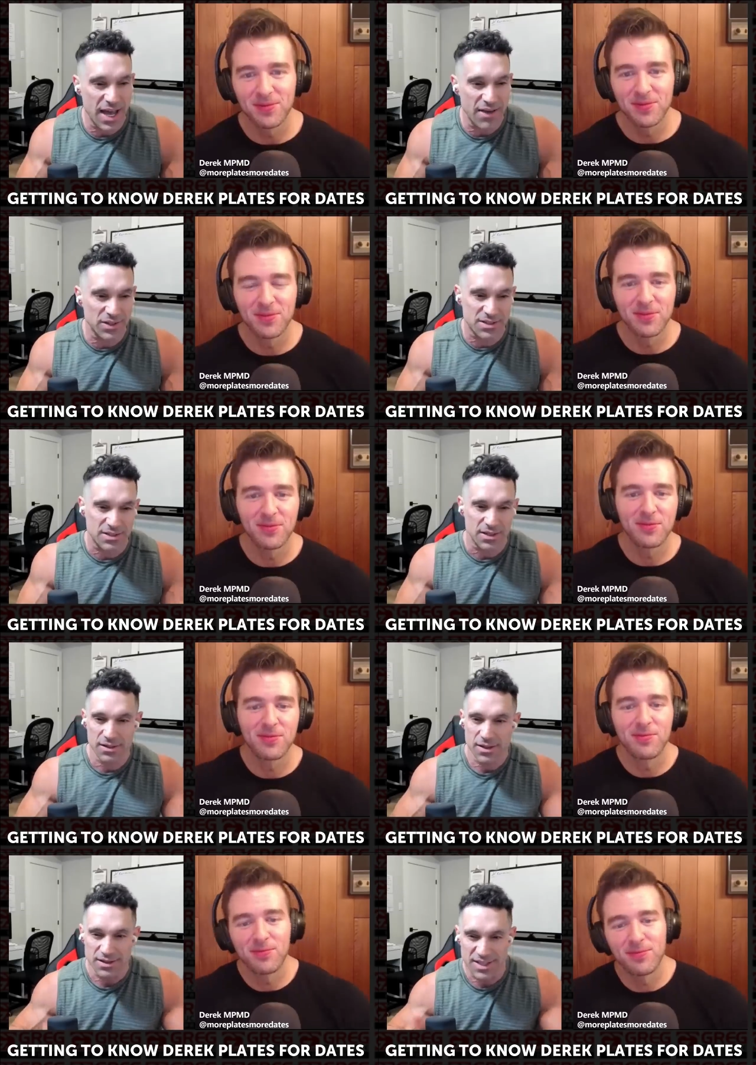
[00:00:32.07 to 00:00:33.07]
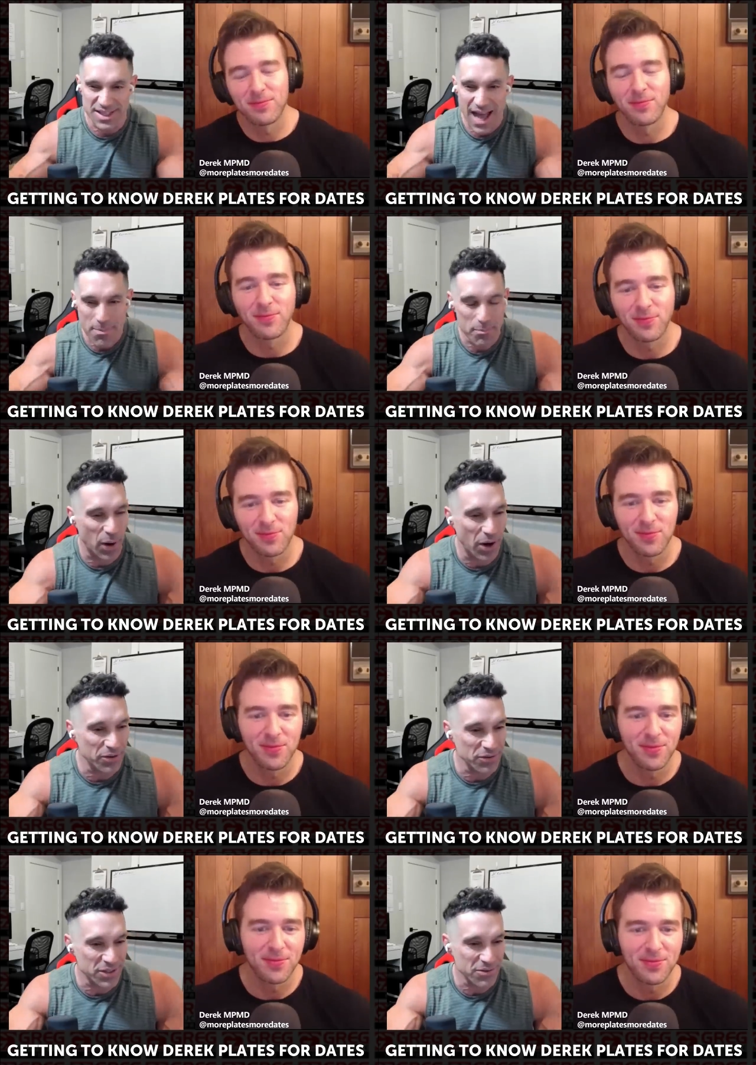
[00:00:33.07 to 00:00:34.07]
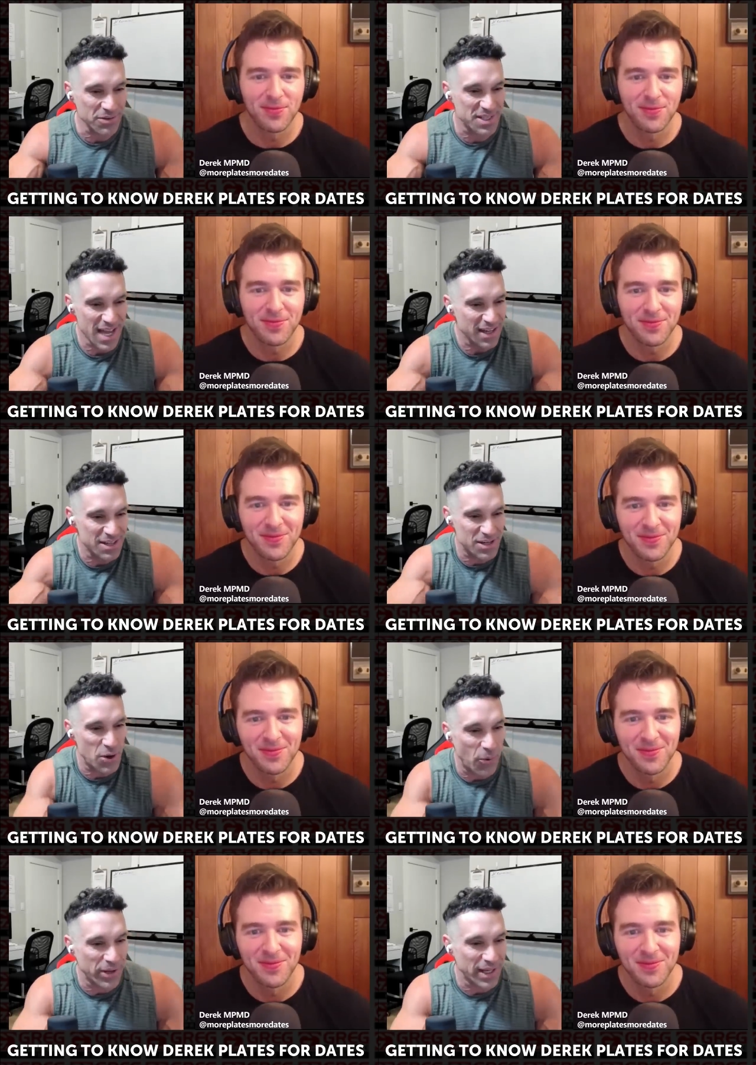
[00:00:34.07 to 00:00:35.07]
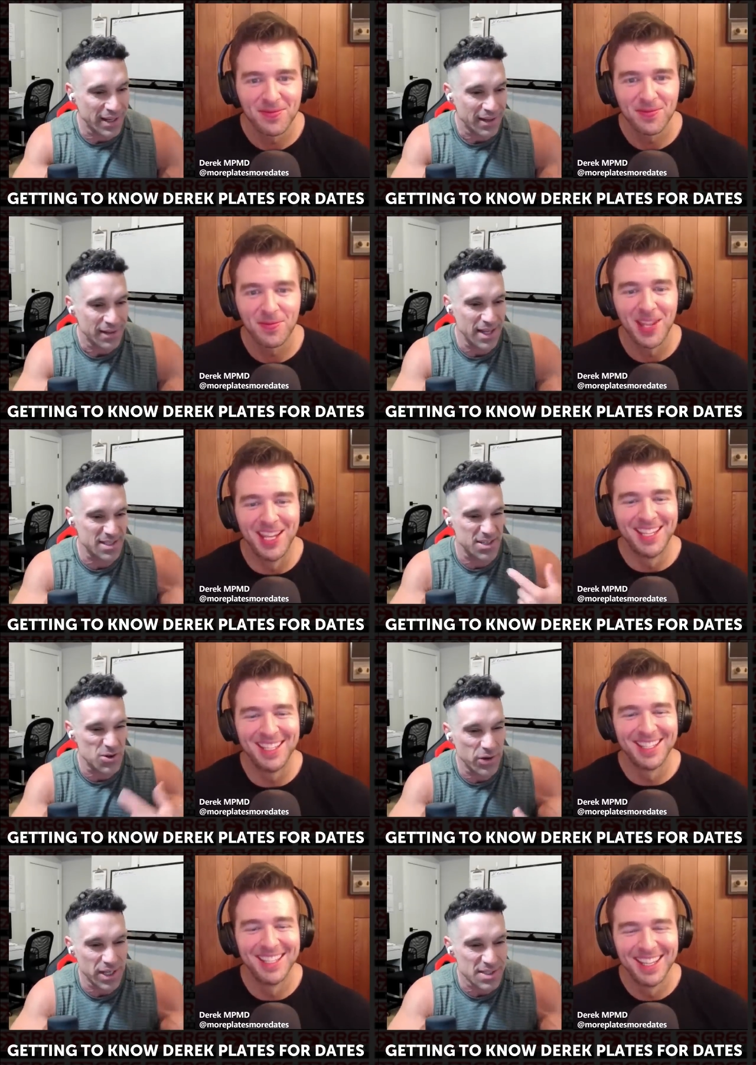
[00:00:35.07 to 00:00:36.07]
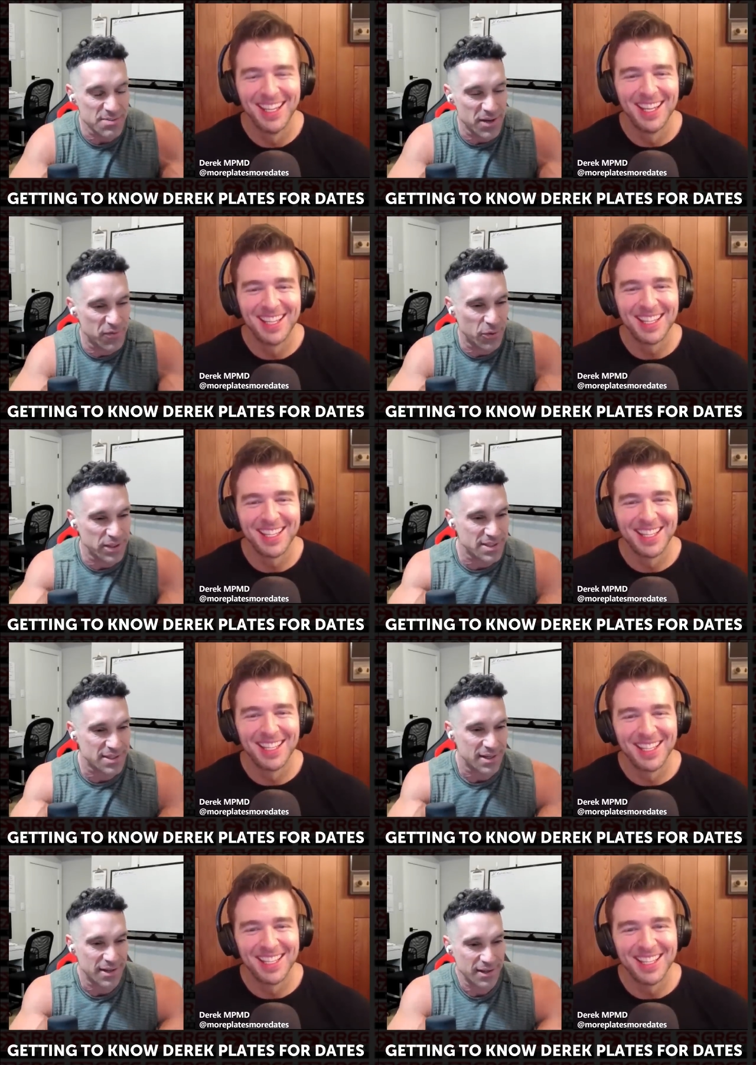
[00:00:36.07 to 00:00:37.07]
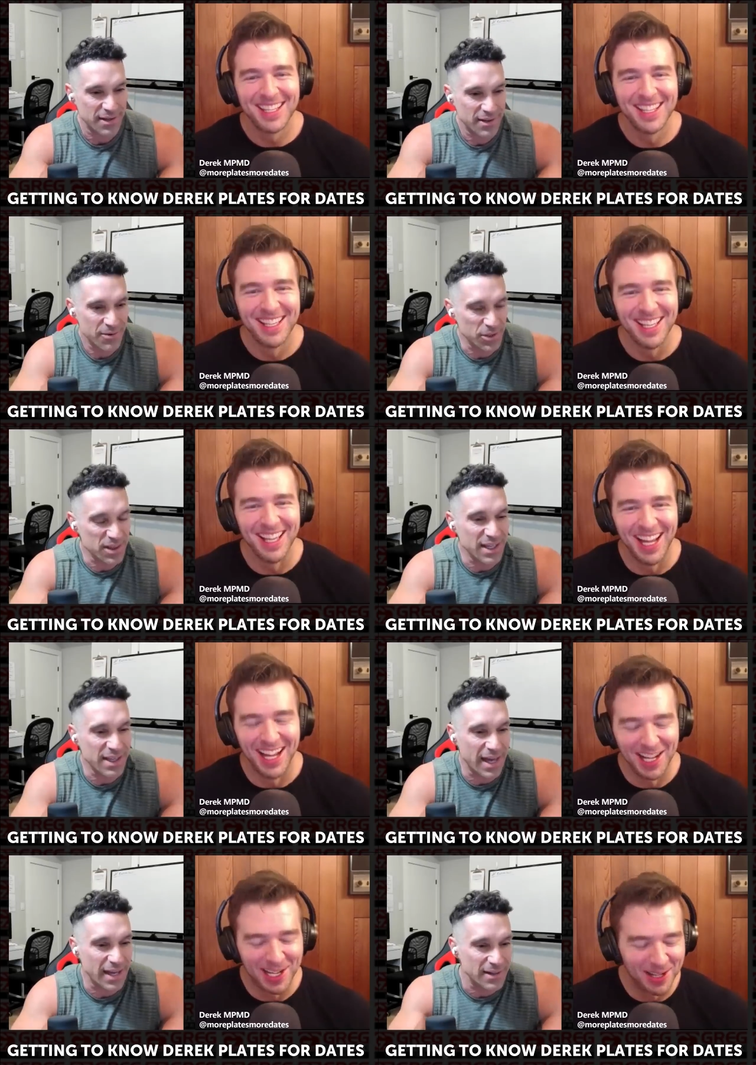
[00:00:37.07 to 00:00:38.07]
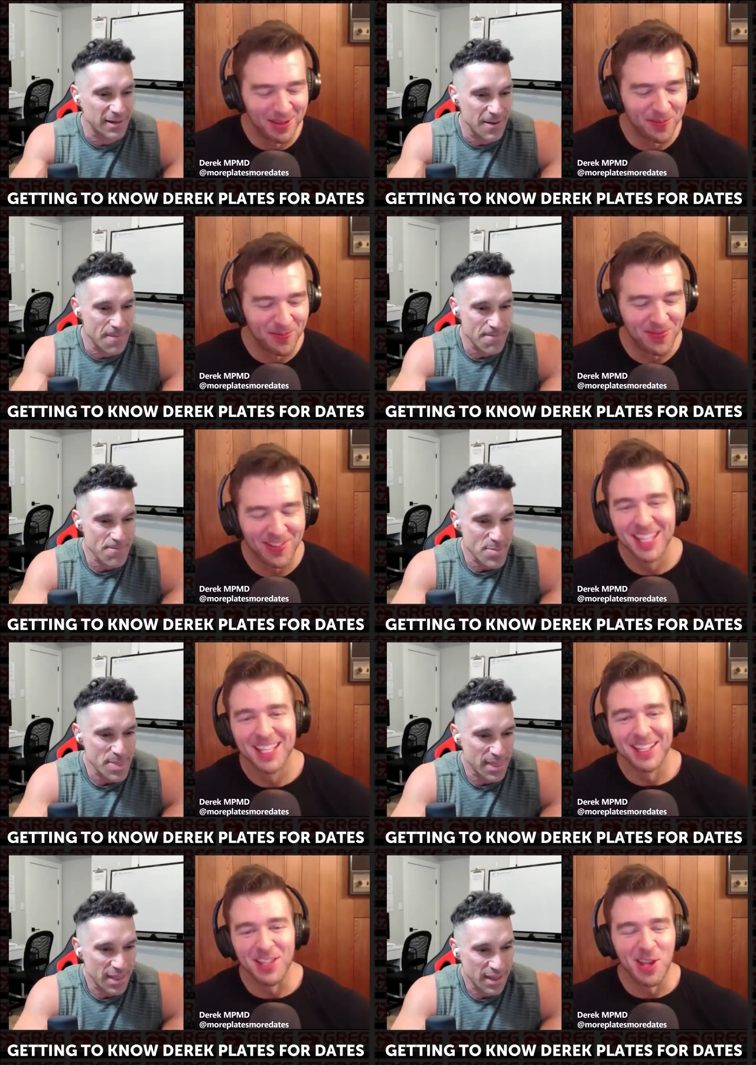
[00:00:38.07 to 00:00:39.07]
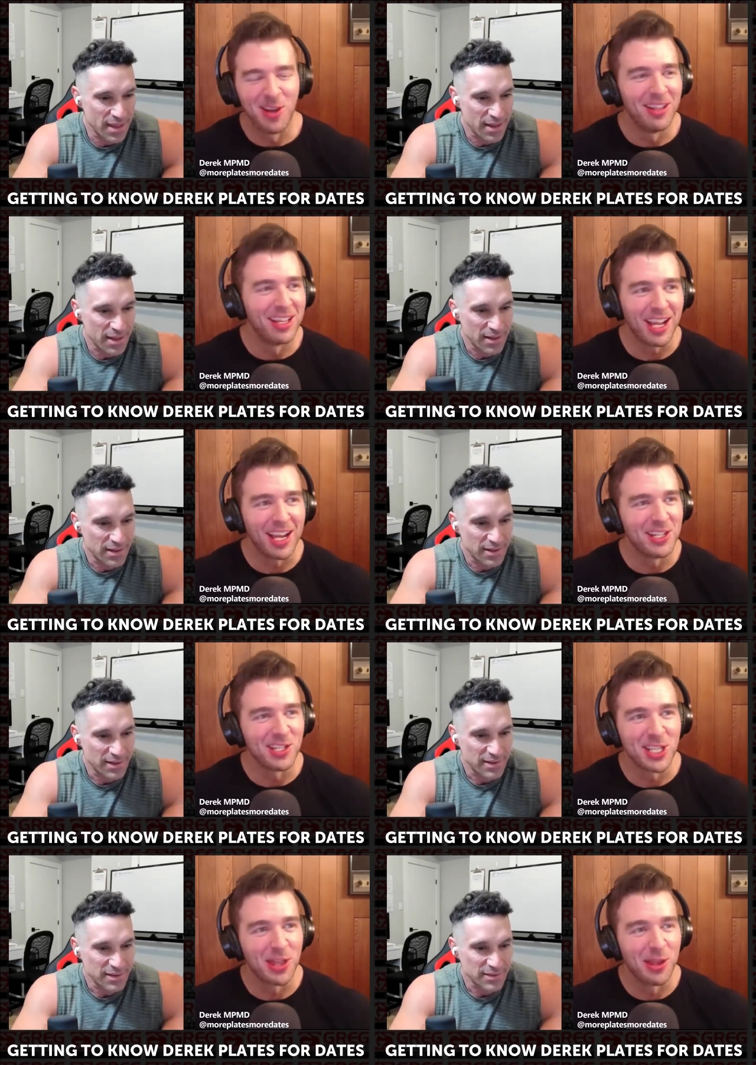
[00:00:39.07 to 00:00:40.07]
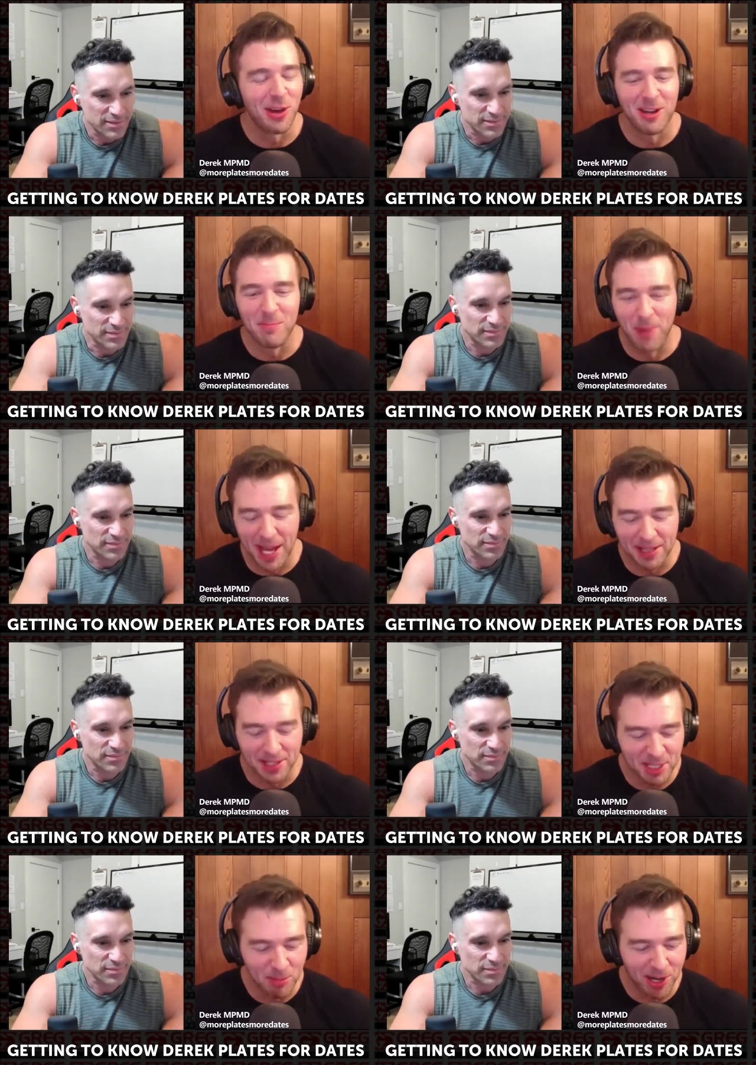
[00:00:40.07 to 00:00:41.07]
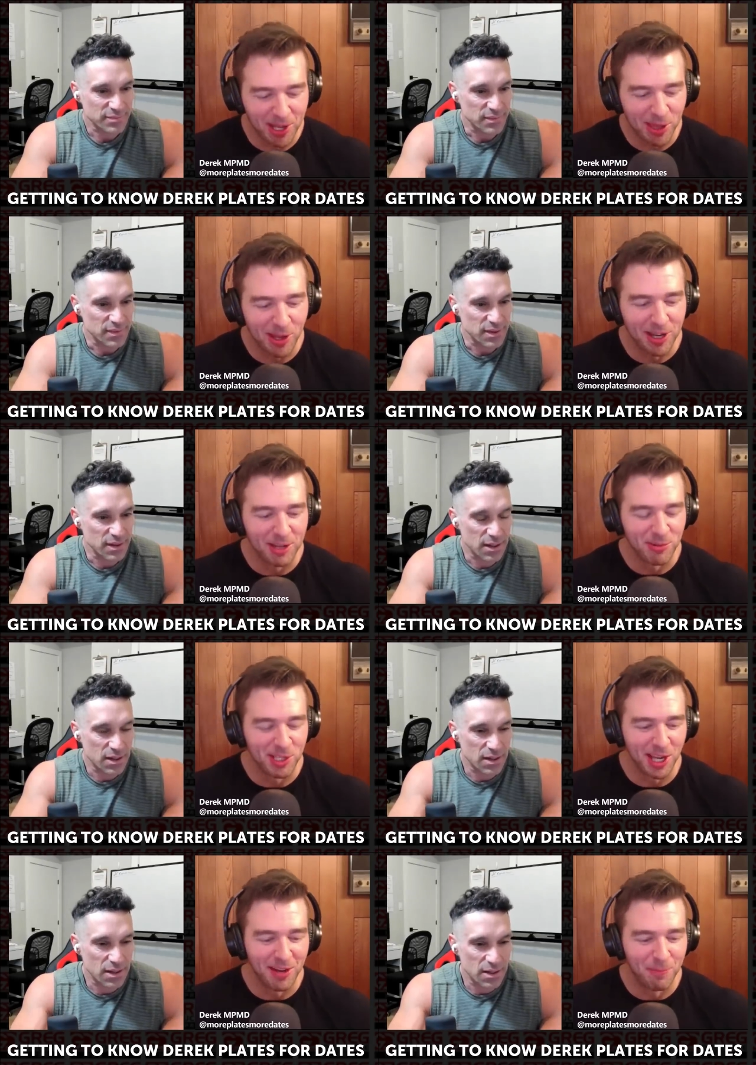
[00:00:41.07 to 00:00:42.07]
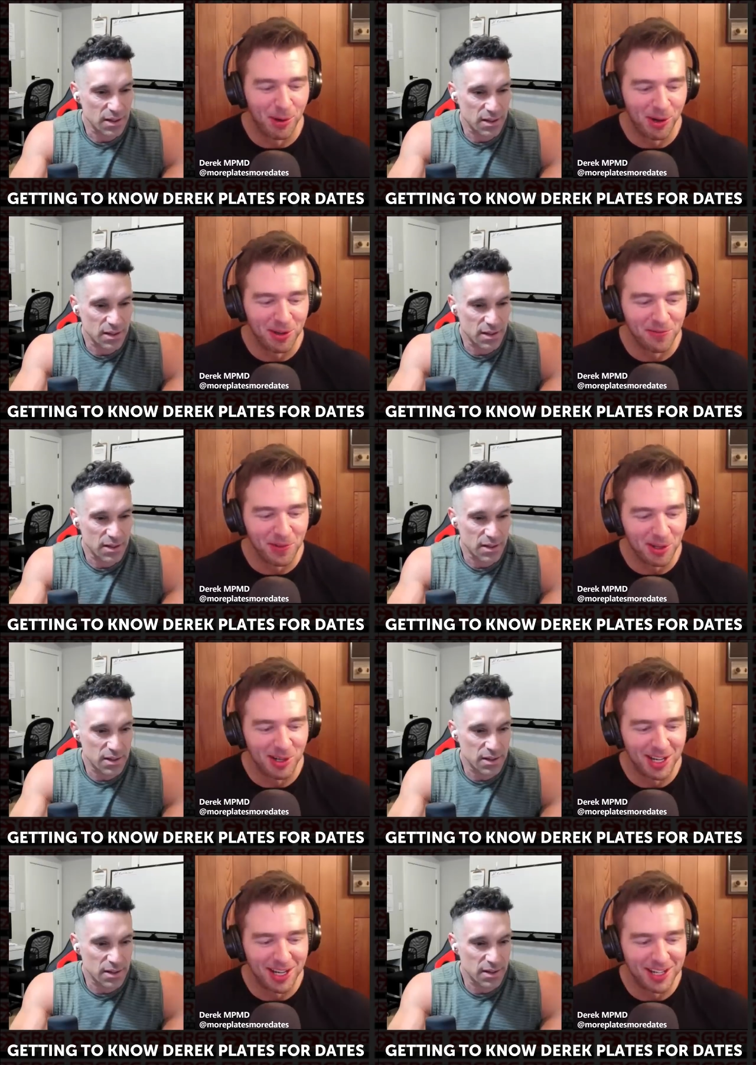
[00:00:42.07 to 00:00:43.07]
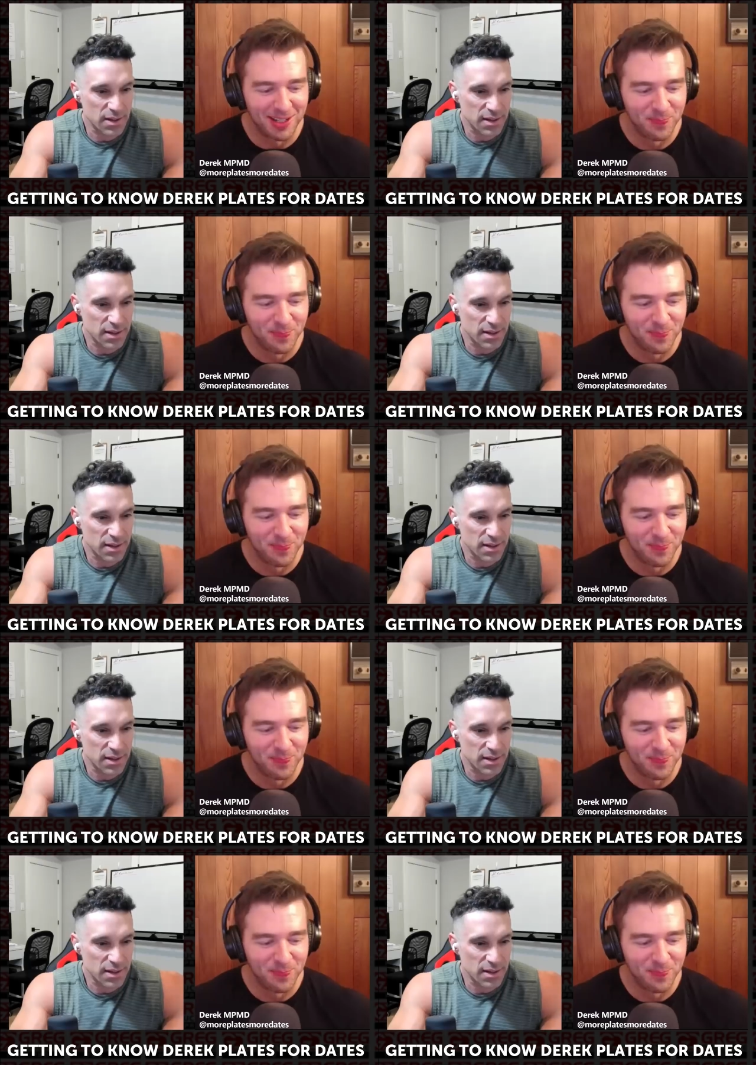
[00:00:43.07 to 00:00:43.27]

Speaker 1: have is, did that bother you? Is that annoying? As annoying as my voice?
Speaker 2: What do you think um, No, like I just thought at this point, I thought it was kind of part of your uh